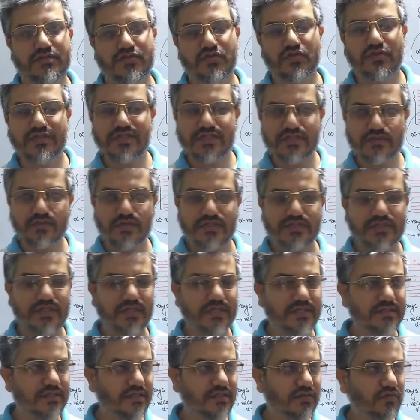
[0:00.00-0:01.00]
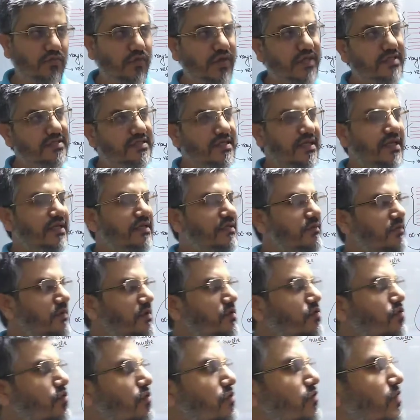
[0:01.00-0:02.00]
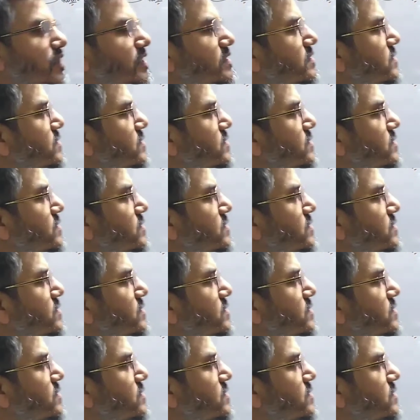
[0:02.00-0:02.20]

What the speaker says: So this was the reason why selectively gold